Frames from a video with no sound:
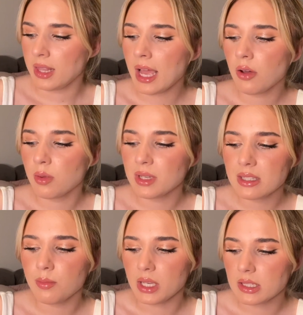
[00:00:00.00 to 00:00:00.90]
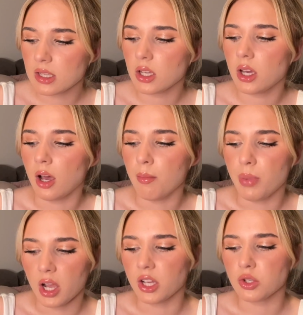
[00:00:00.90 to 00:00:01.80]
Now, the Mr. Beast
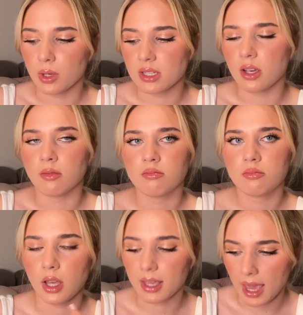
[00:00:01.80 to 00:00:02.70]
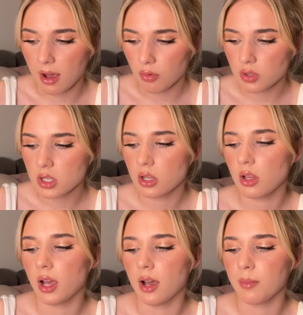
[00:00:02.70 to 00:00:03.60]
burger Twitter account
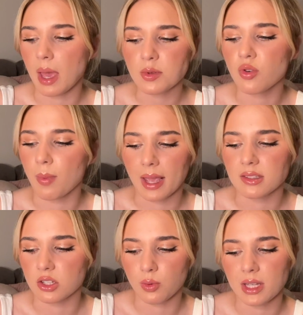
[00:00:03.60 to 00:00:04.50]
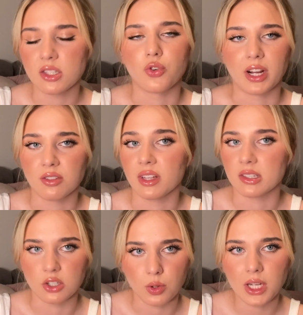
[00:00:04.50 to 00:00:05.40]
kept on replying to tweets to rectify the
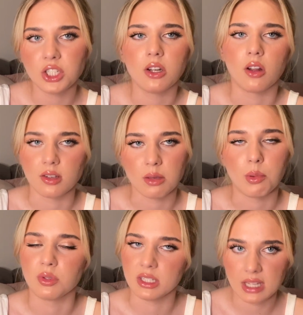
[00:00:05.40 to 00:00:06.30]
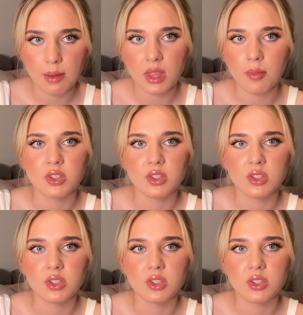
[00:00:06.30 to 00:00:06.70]
situation and asking people to DM them.